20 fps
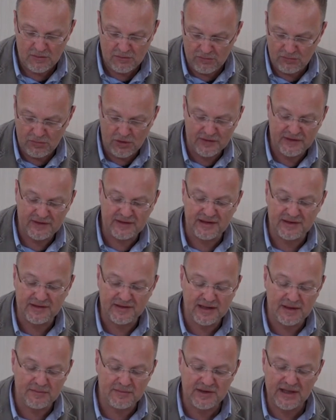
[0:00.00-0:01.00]
both
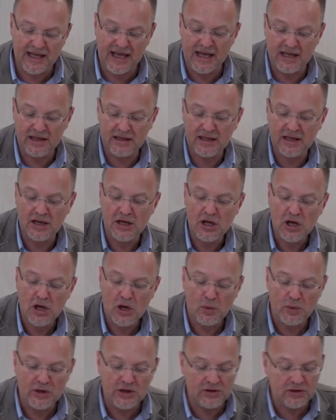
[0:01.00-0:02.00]
systems, and
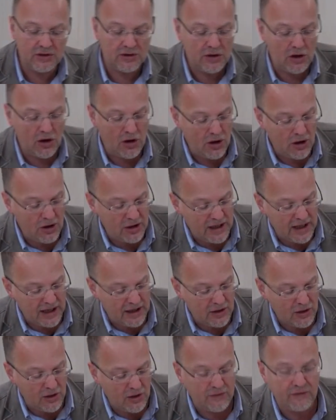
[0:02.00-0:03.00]
we turn on
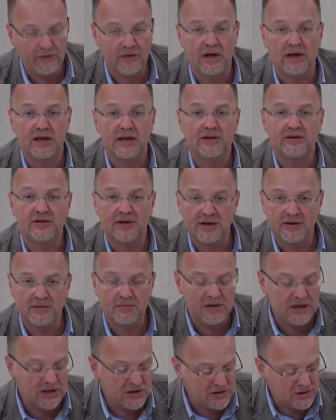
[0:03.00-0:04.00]
and off uh,
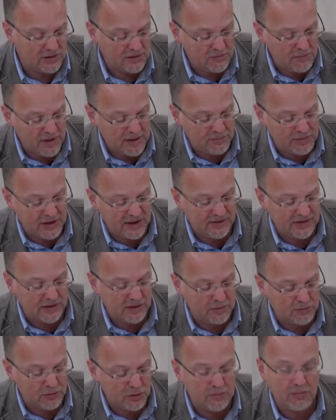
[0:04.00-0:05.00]
transmission by pressing
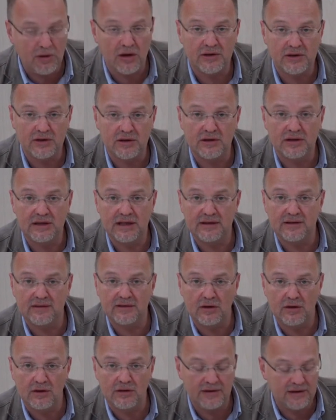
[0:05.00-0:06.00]
the blue button that's
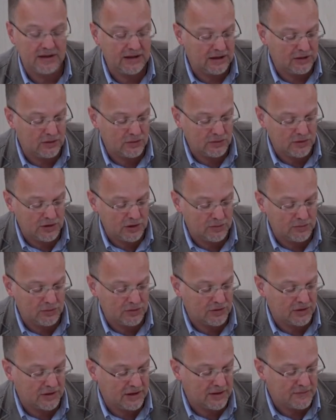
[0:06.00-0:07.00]
on the Nucleo
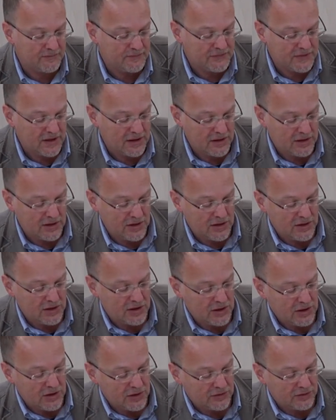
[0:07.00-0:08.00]
board.
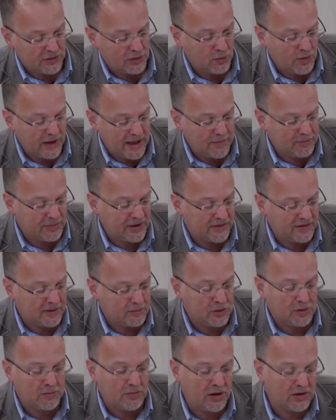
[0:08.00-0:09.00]
So when I press the
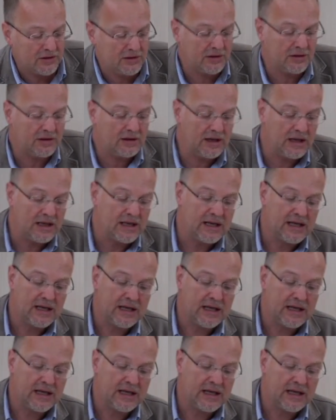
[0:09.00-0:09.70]
blue button,